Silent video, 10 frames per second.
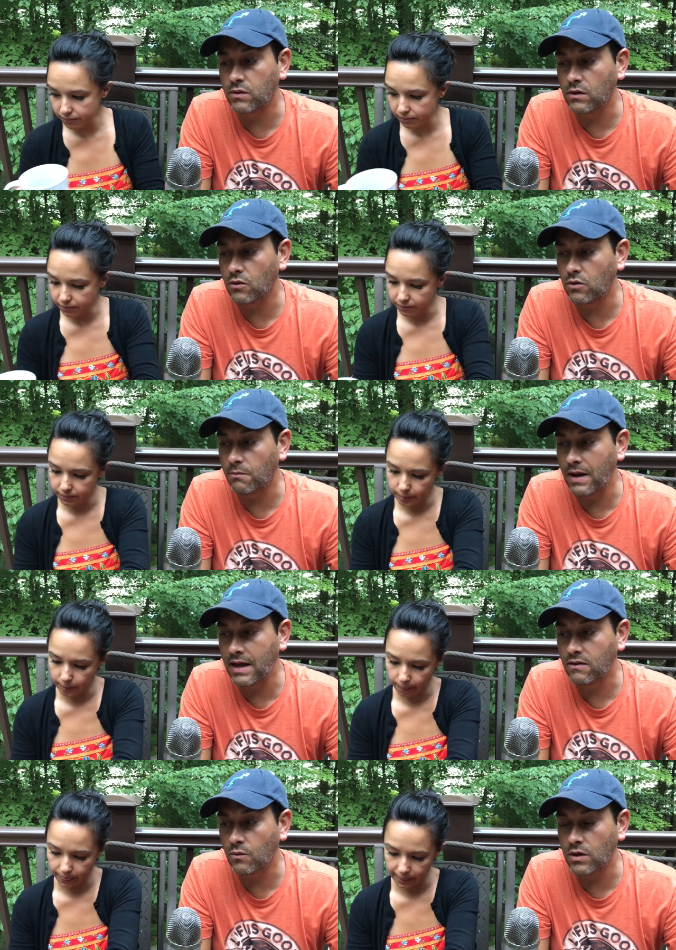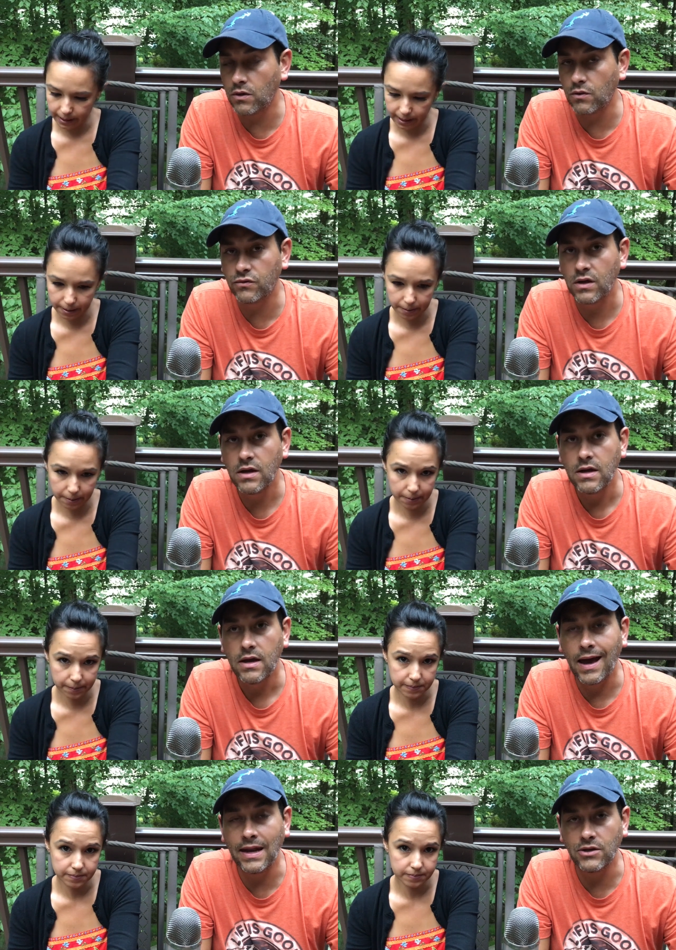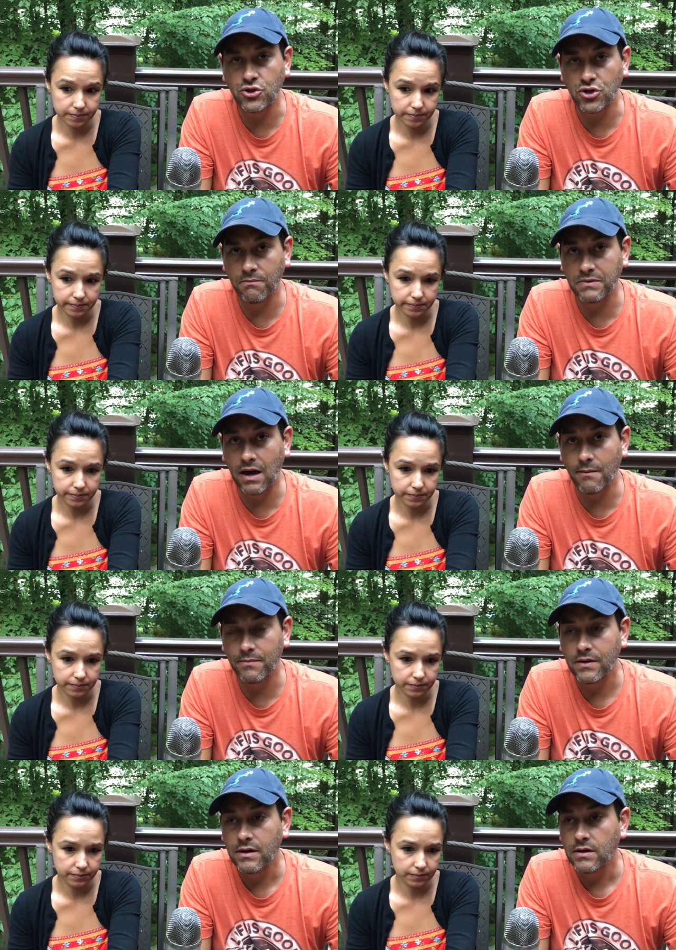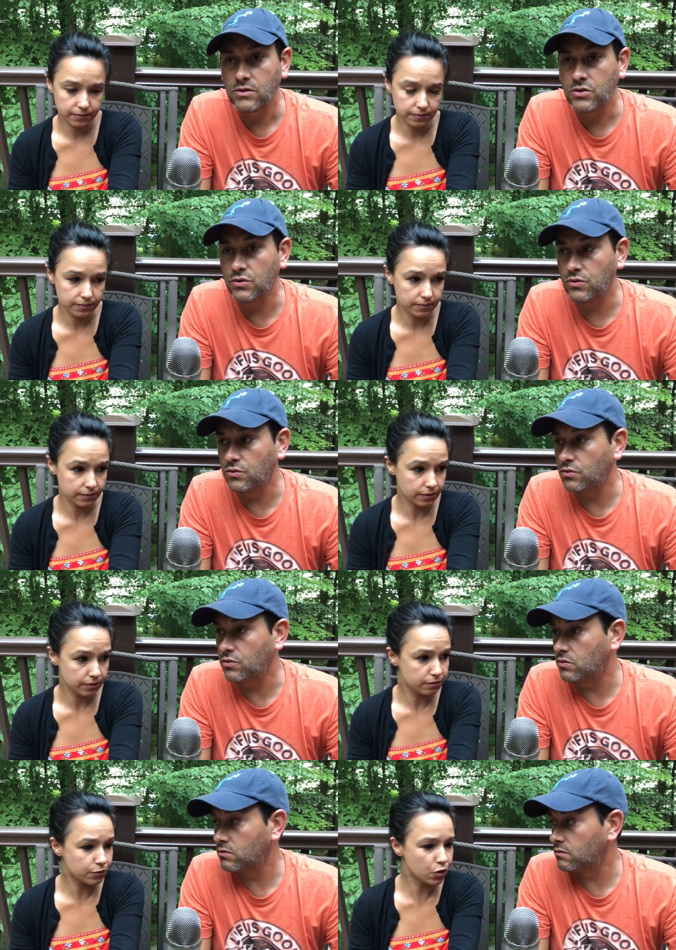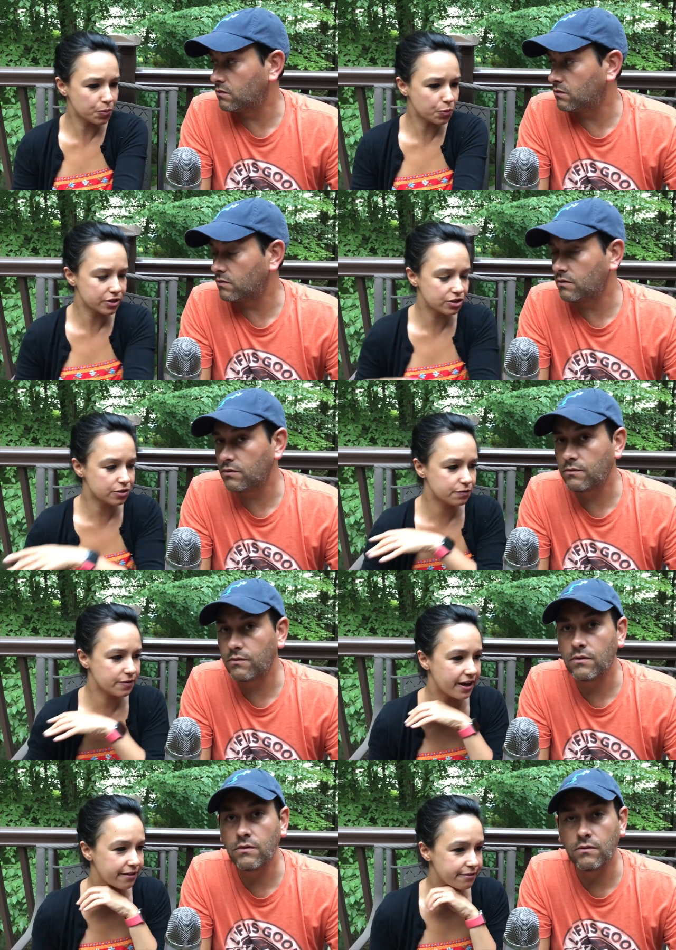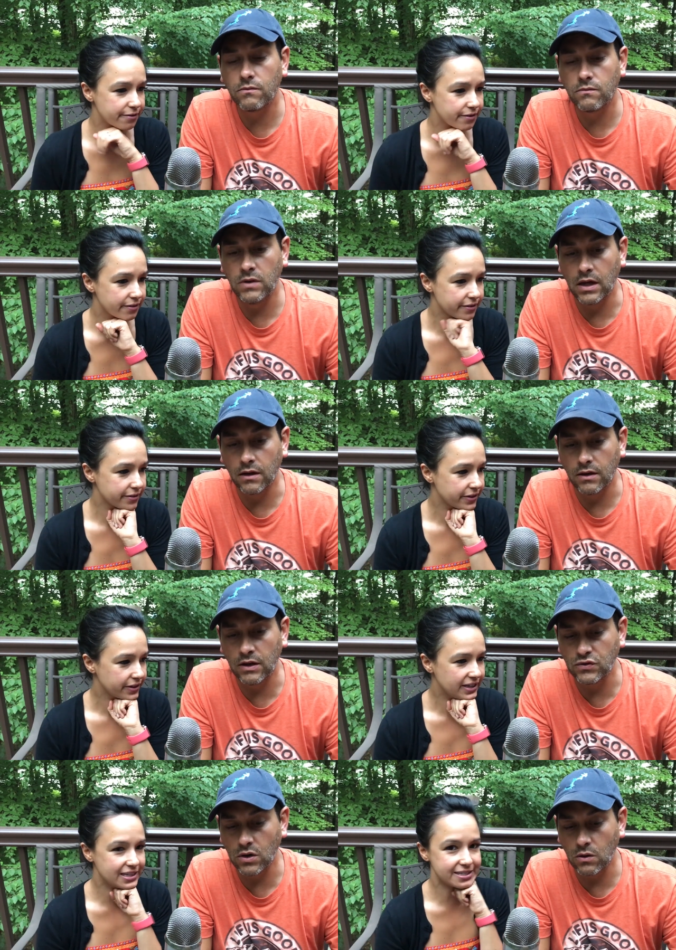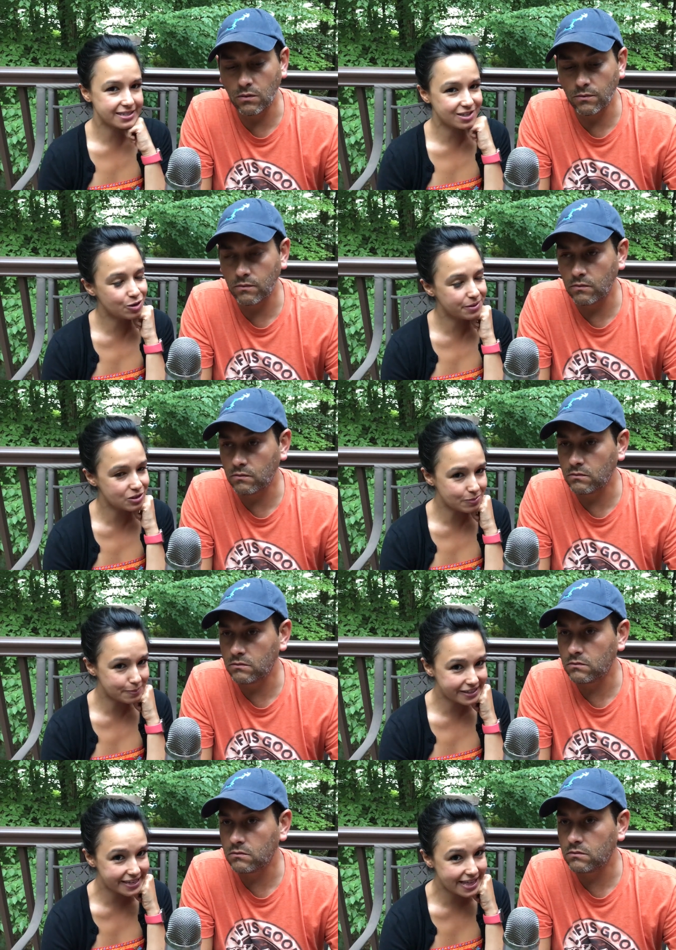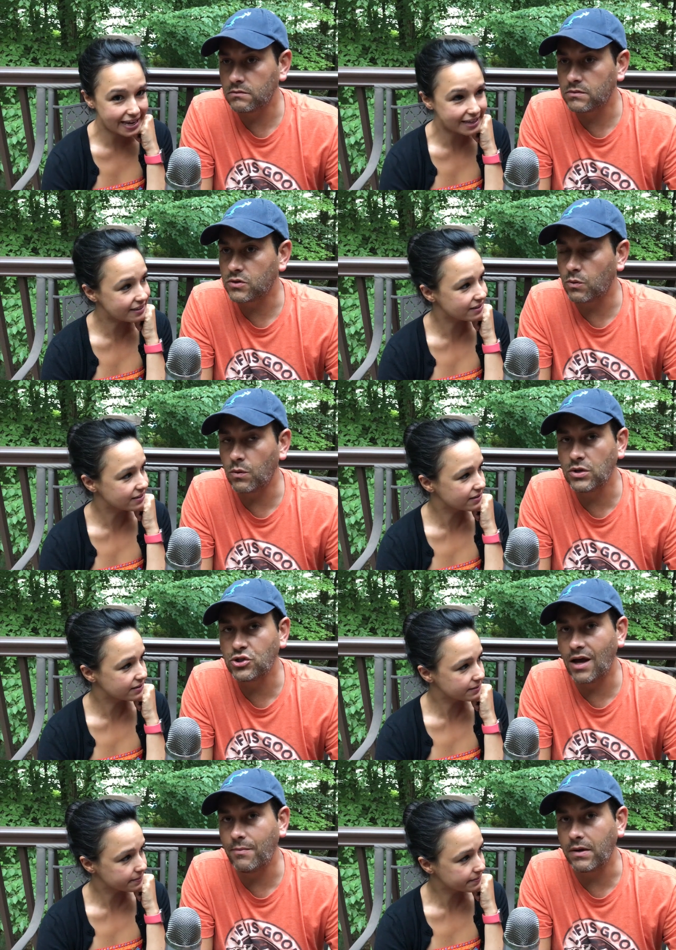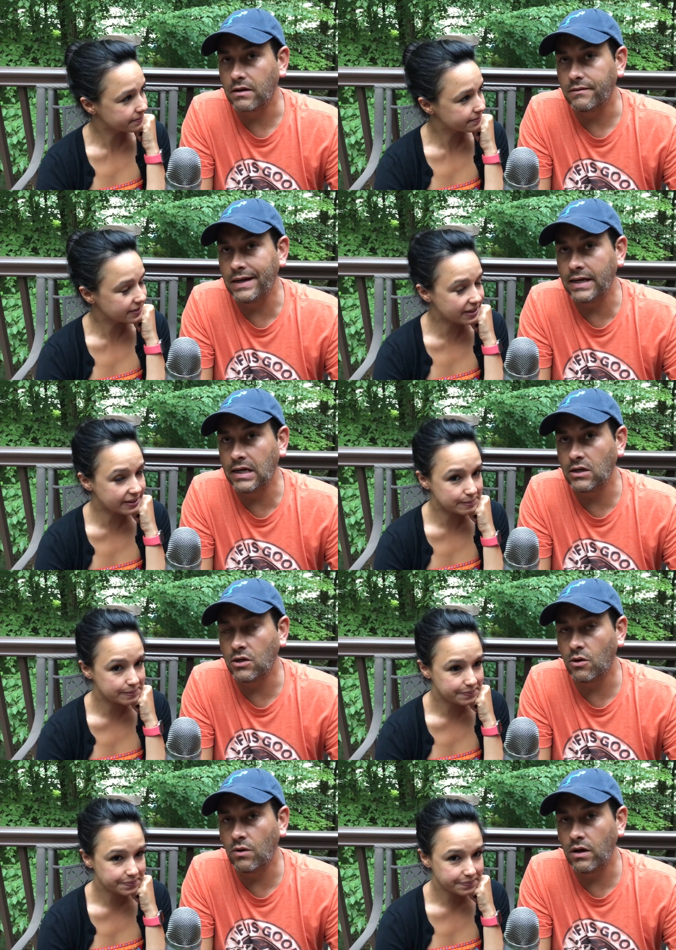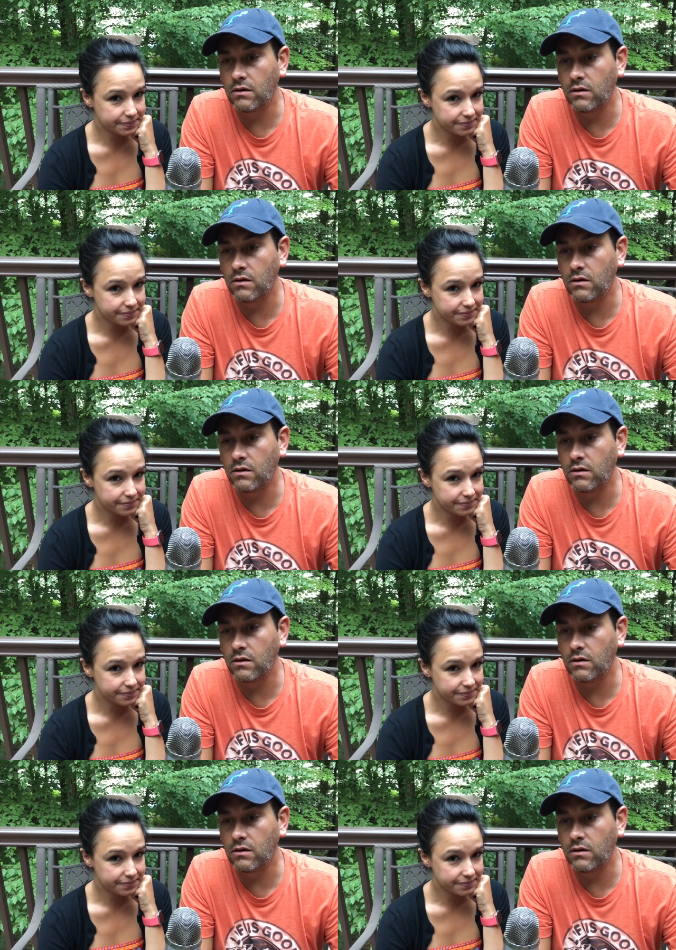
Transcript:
Speaker 1: with a local bank that we used, and it jumped up to
Speaker 2: 4.25.
Speaker 1: Yeah. And, and so. I said,
Speaker 2: homie, don't play that.
Speaker 1: So we went shopping. And yeah. you know what?